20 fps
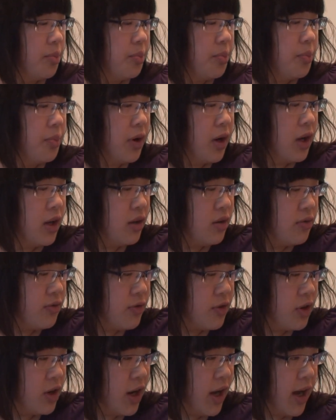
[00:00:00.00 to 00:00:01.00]
But
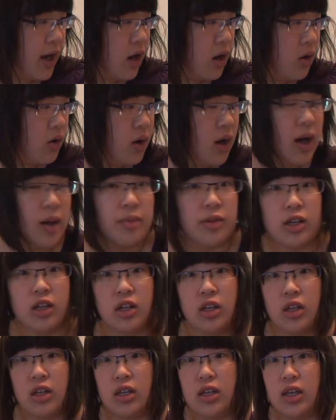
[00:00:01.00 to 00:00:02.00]
for now, I'm
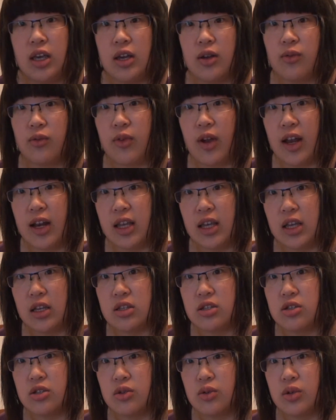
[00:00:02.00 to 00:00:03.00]
gonna get ready
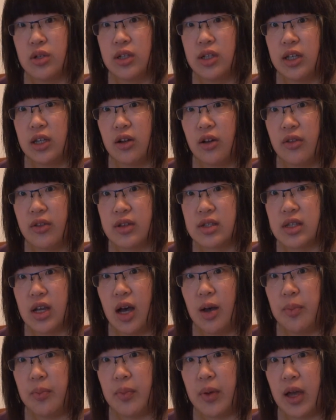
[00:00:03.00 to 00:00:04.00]
to clean all this
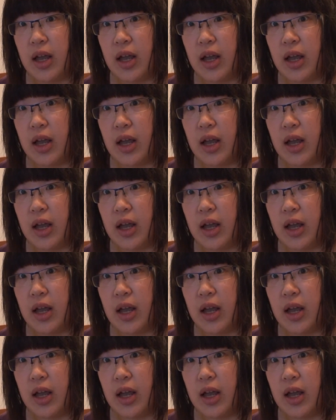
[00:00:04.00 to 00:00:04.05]
up,